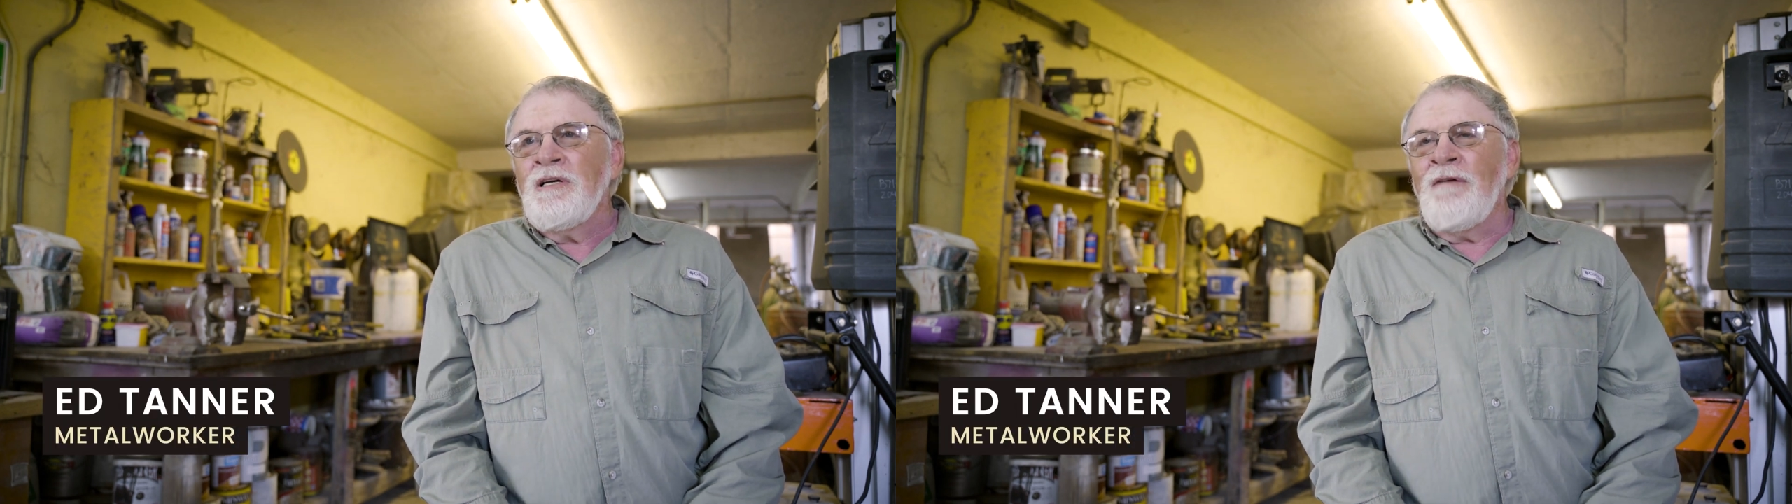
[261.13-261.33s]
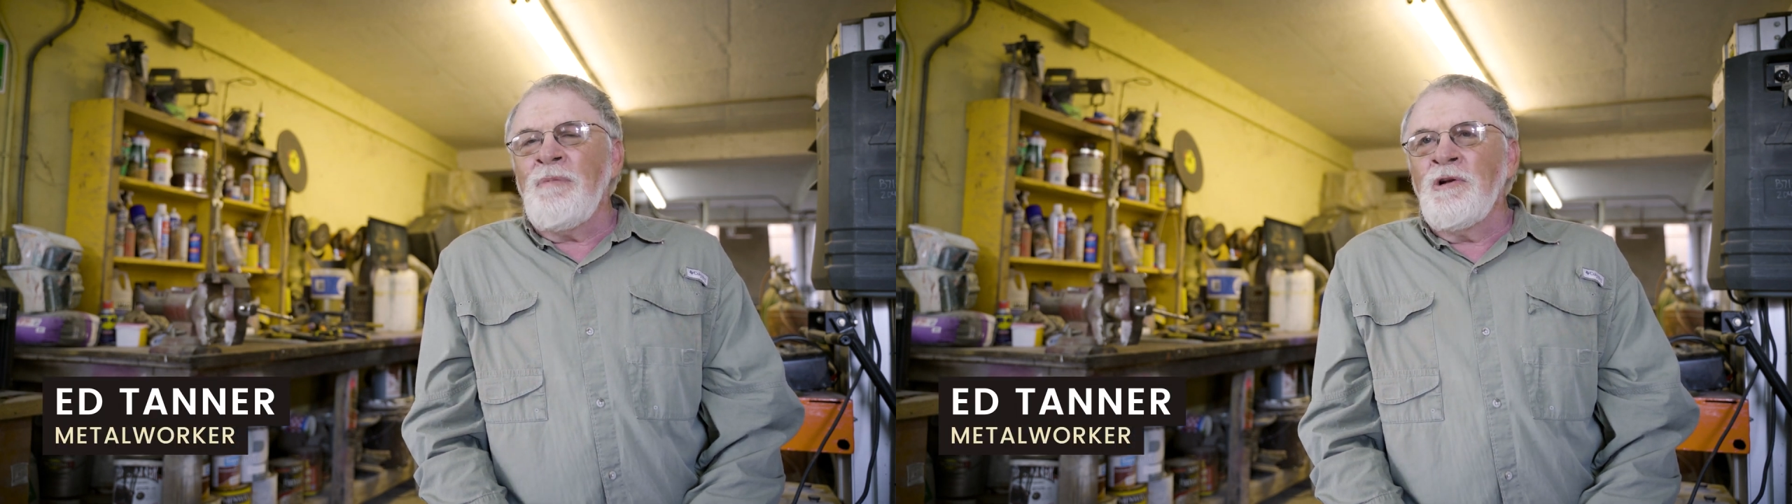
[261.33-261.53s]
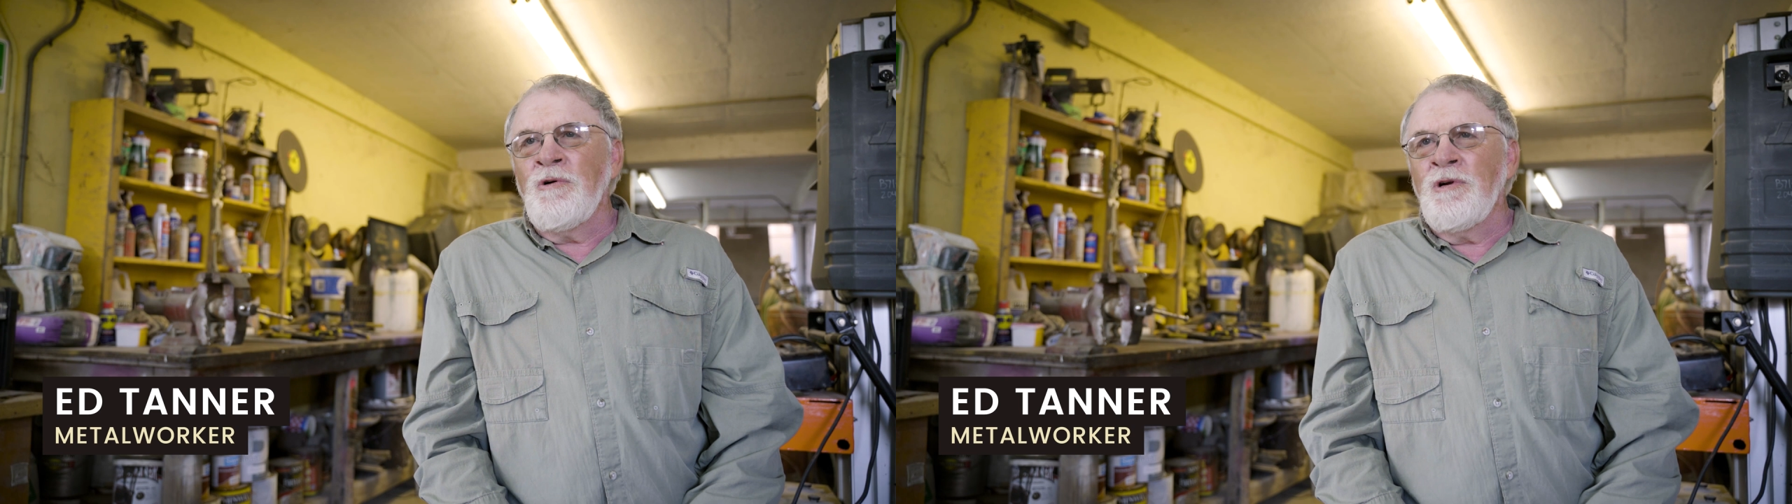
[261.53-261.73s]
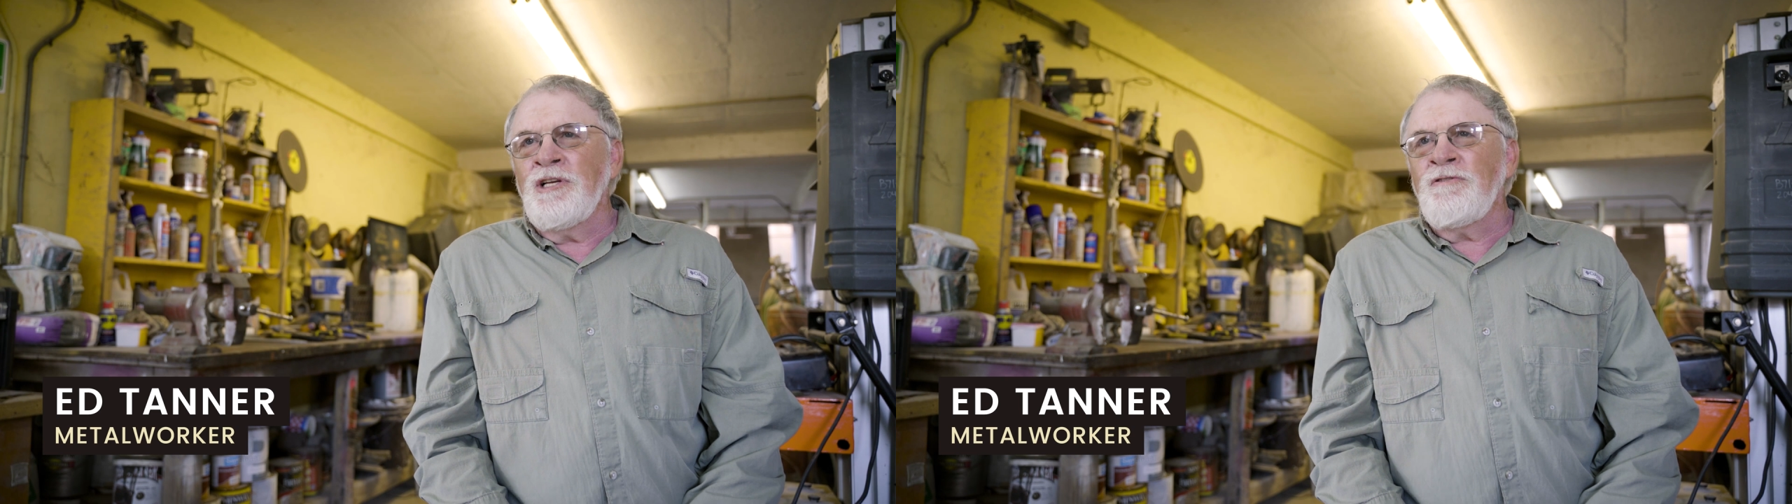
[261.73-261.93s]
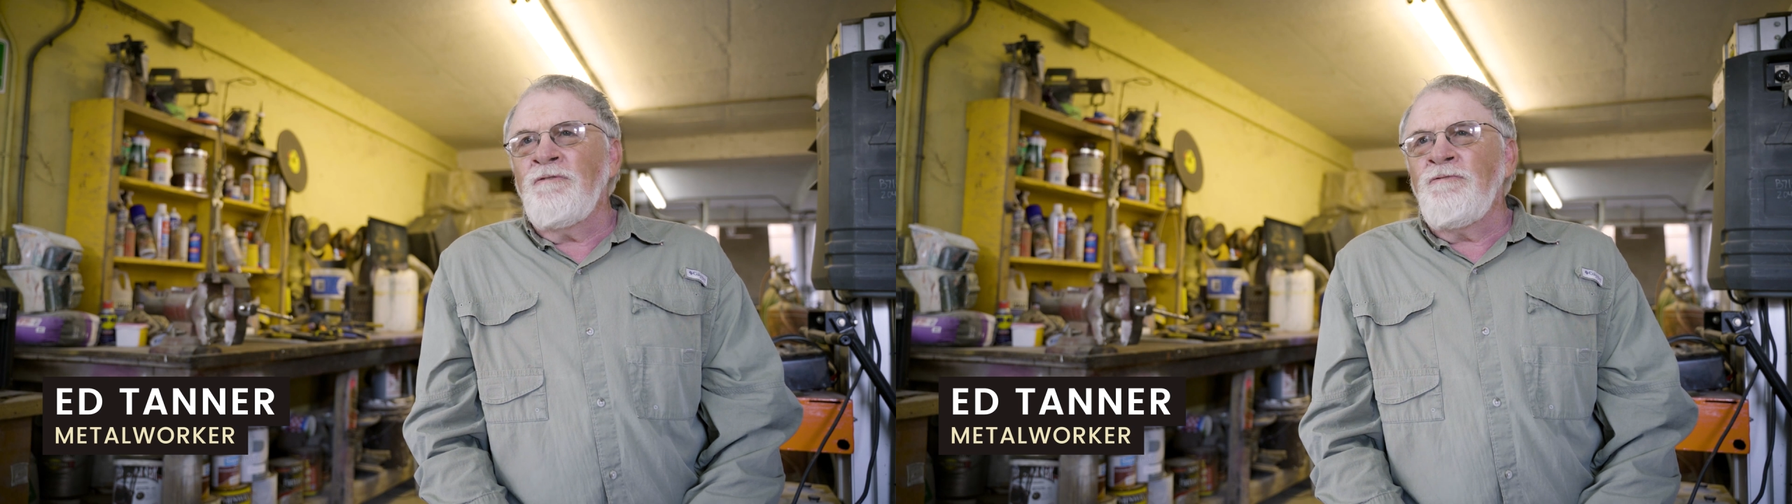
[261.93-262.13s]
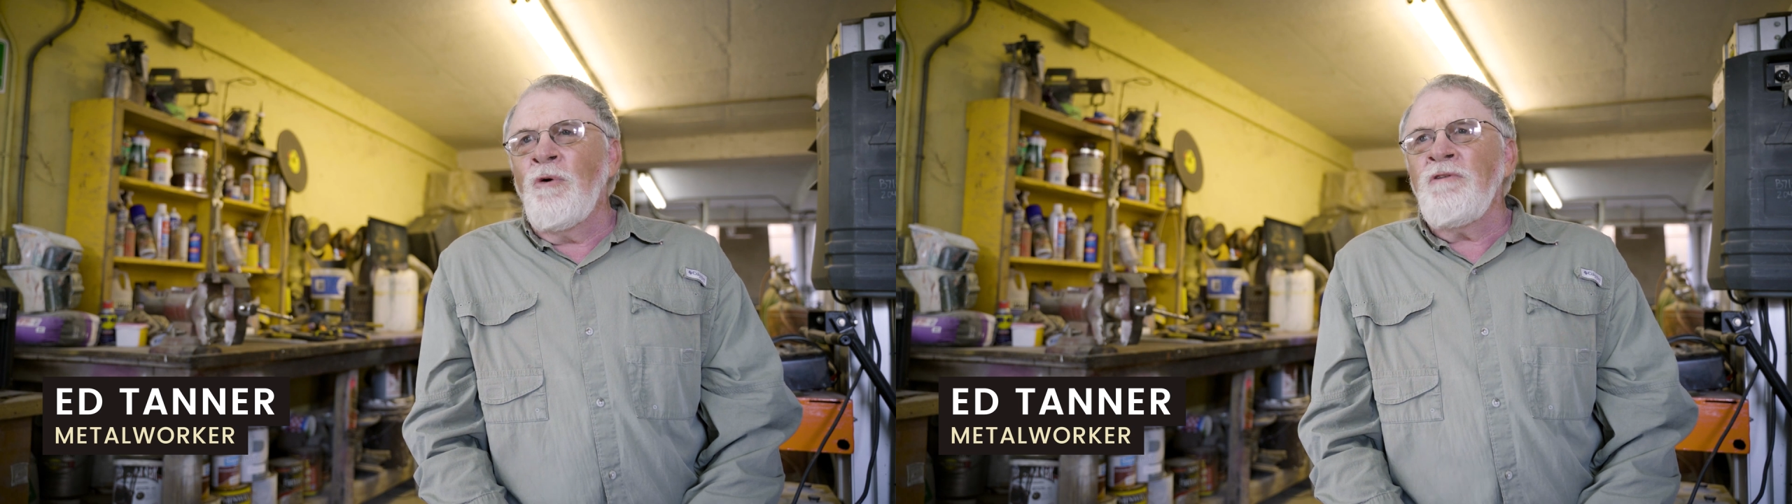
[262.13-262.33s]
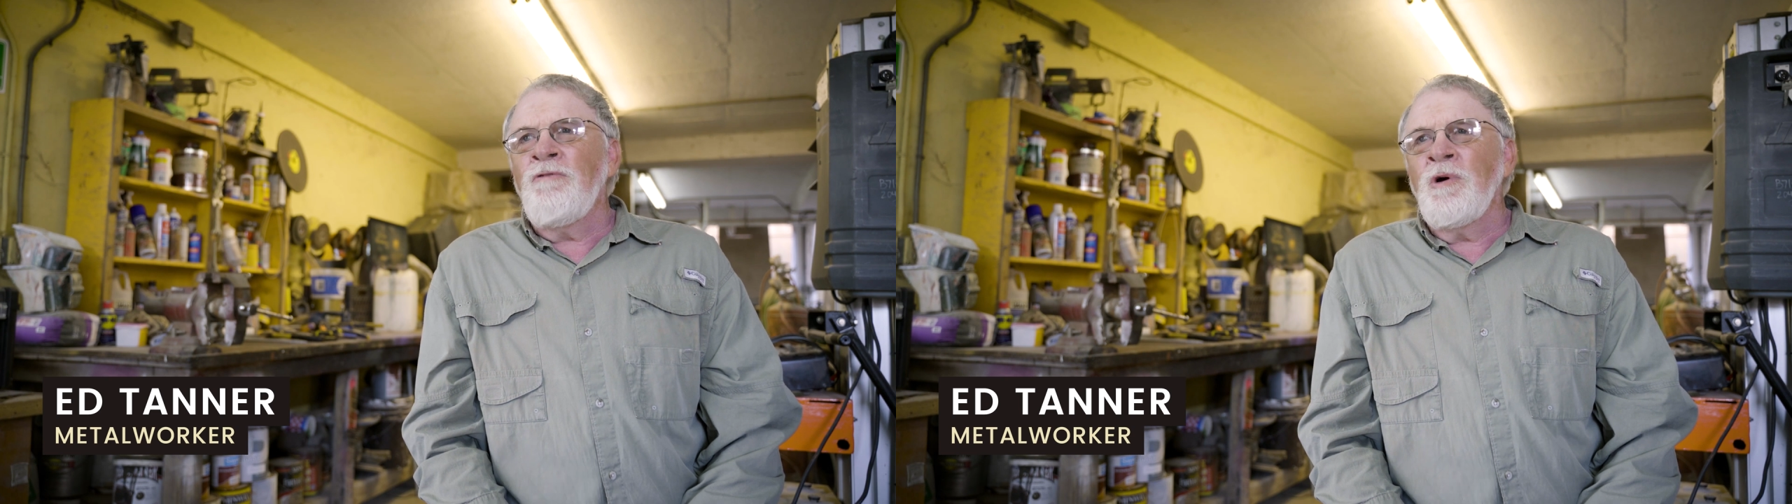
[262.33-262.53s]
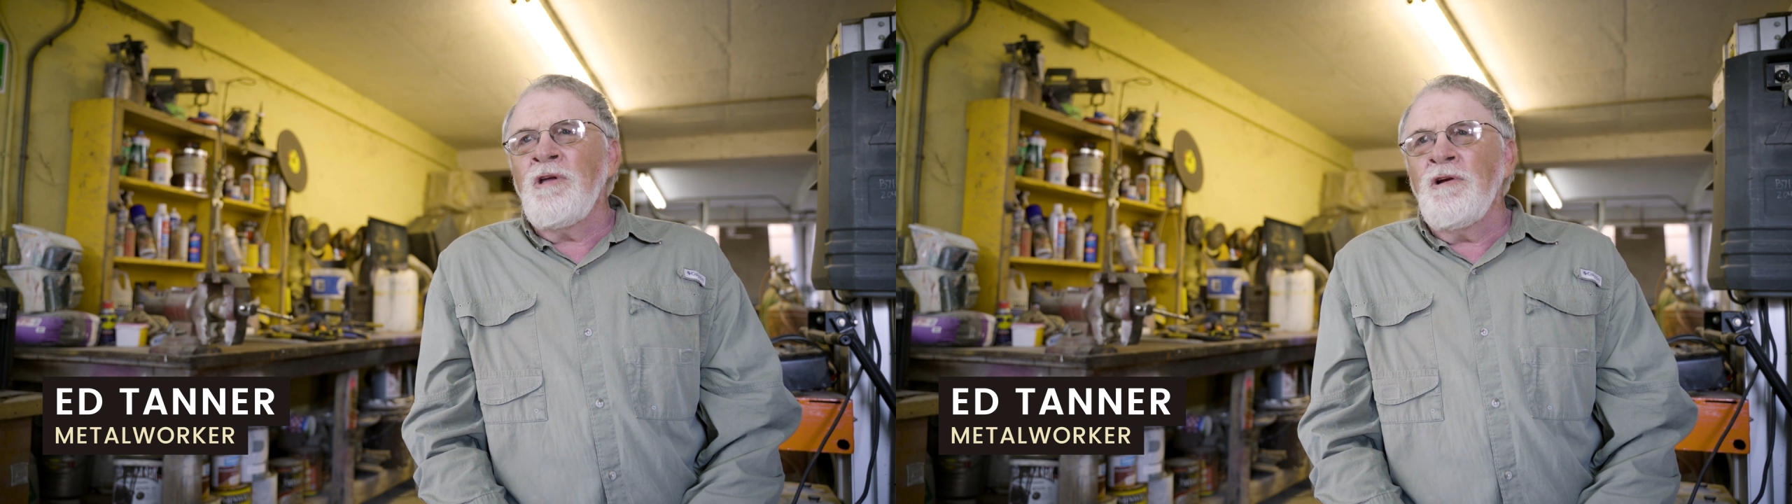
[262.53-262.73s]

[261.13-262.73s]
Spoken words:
I've been doing this for 44